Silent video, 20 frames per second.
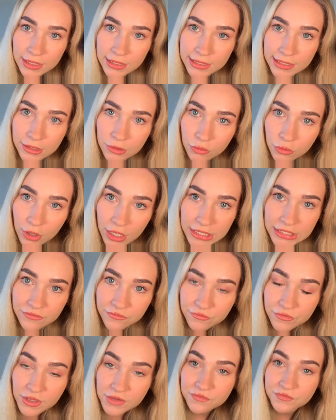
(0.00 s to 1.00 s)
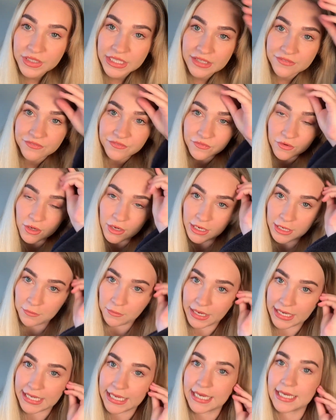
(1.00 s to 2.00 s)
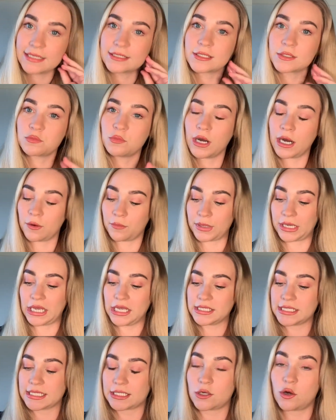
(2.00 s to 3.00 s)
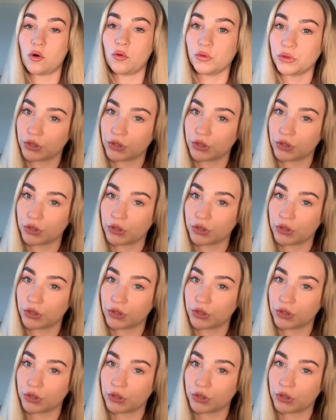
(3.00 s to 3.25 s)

little kind of fluffy flyaway hairs as well. Because it's cool, you